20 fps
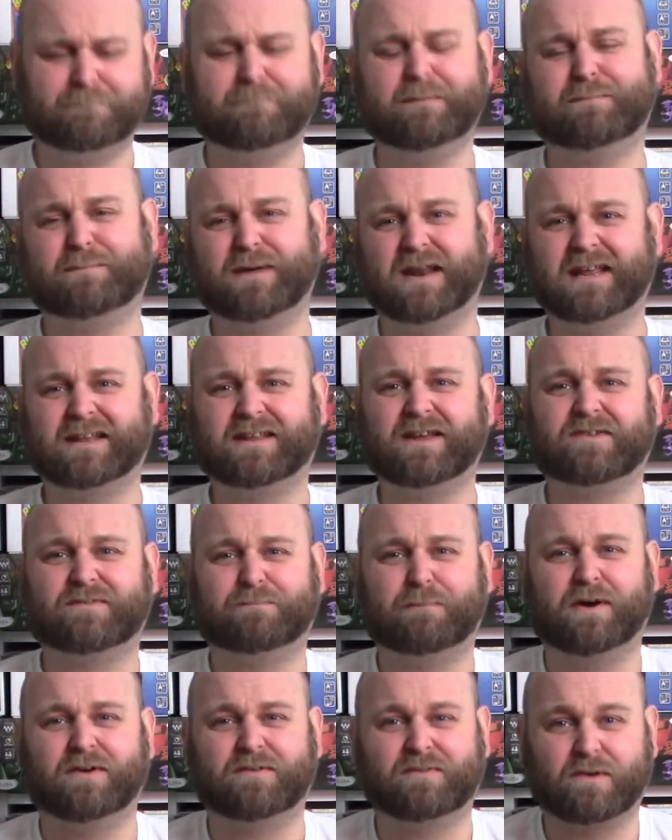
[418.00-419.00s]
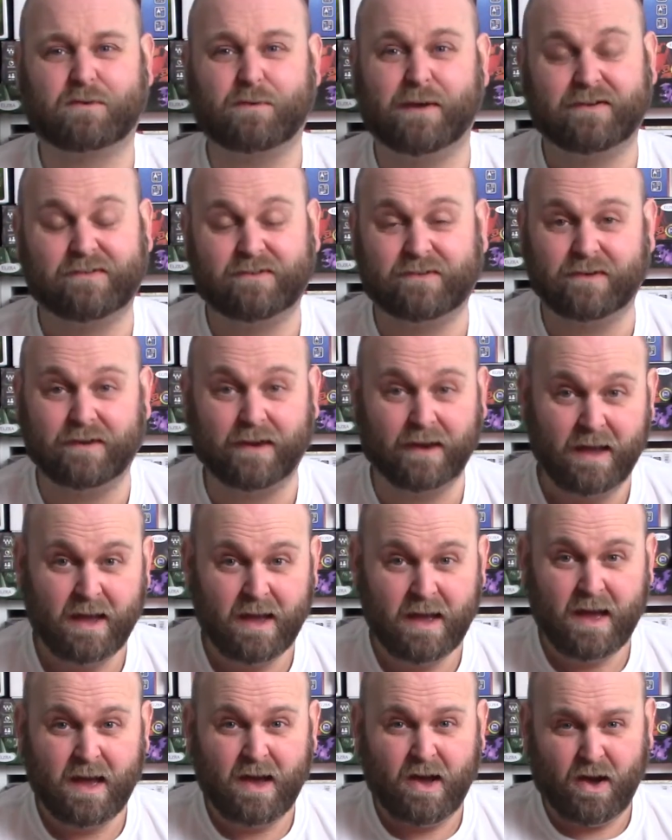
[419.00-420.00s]
But it does pose the question
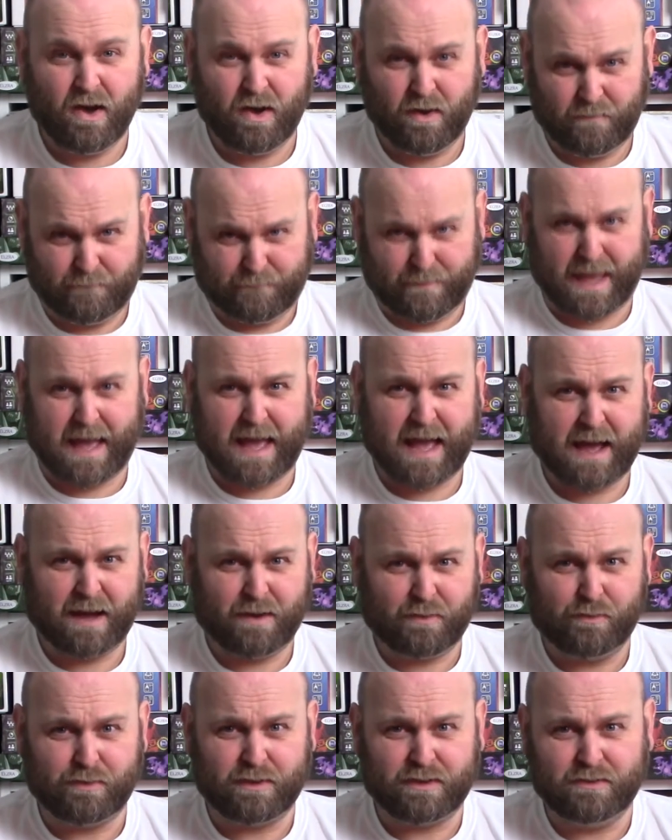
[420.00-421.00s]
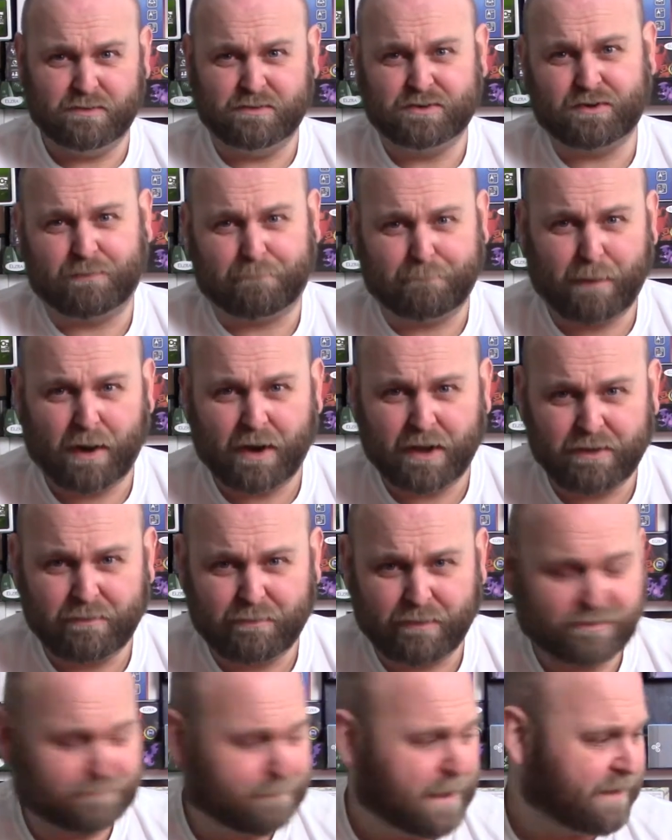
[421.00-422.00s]
of how you should buy your
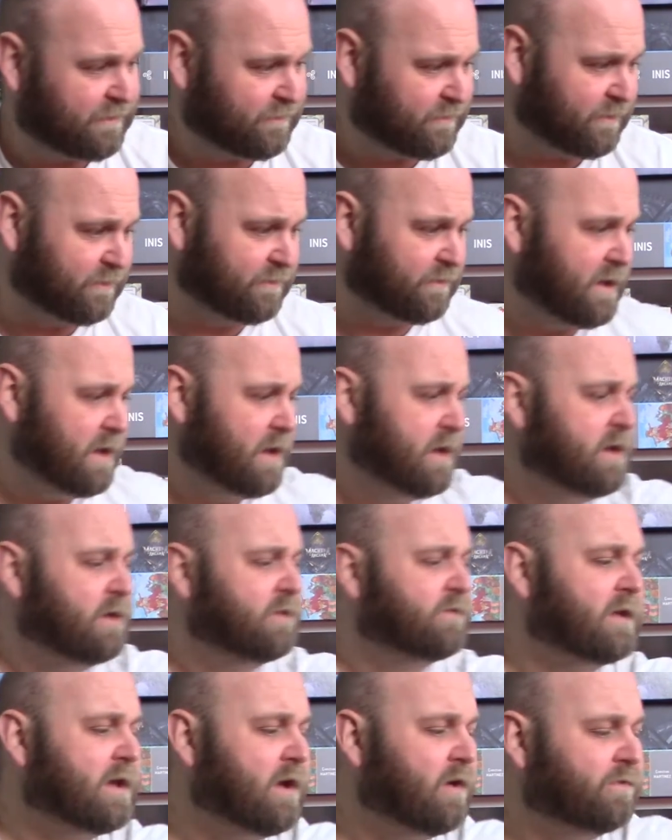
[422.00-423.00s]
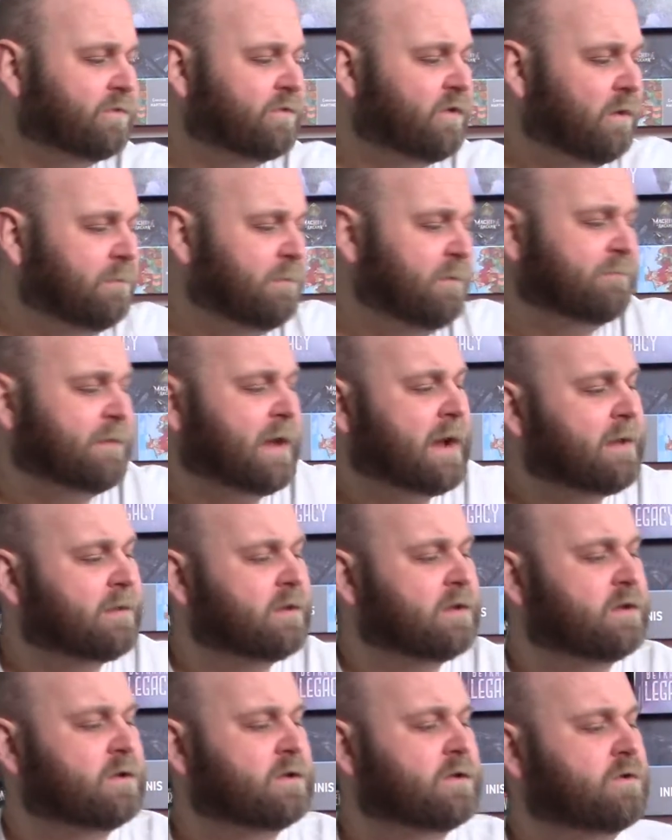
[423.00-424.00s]
expansions. See, on top of that,
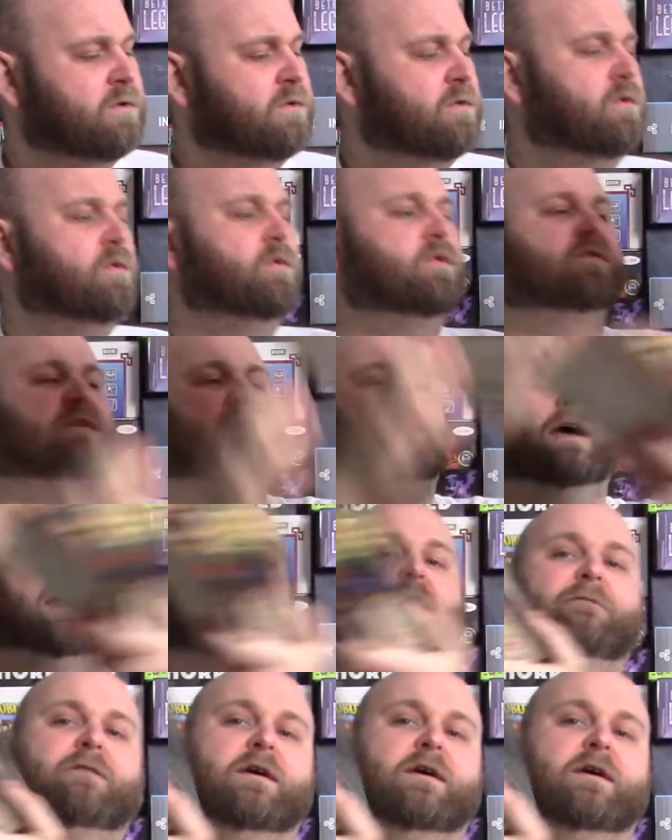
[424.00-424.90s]
you also have